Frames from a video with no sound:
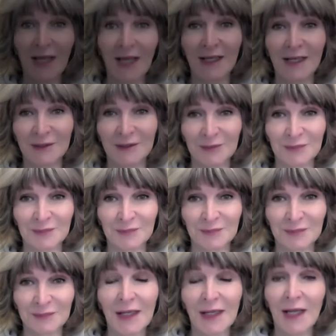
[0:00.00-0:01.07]
Hello,
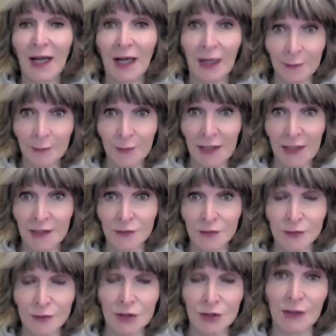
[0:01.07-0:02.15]
I'm Penny
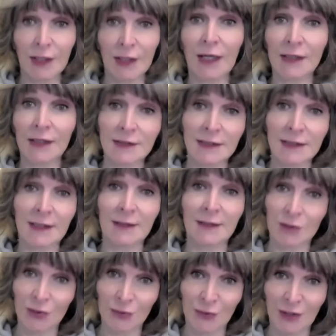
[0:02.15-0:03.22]
Thornton and
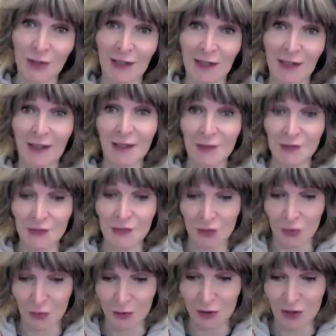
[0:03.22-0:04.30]
I'm talking
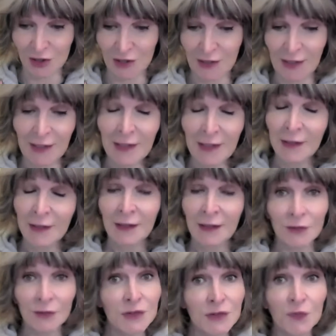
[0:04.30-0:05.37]
astrology. On
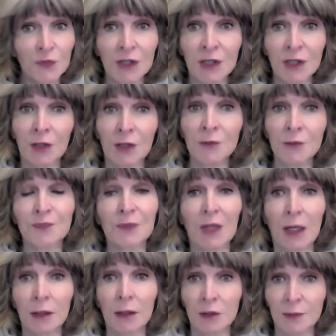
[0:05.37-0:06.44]
this video,
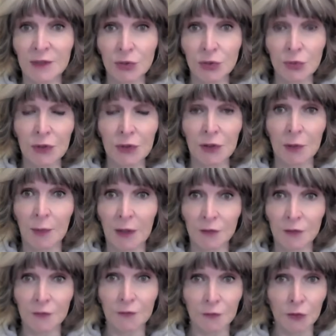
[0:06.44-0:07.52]
I'm going to be talking about
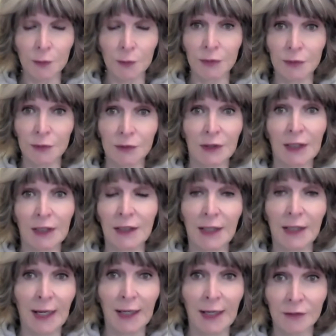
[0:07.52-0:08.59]
the full moon
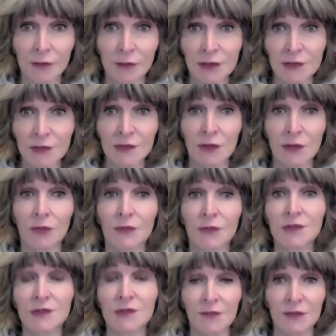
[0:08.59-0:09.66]
in Aries on the
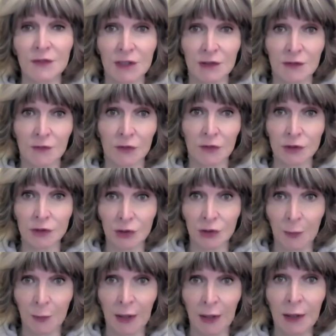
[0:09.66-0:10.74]
17th of
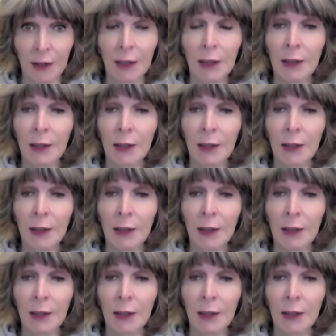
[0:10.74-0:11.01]
October,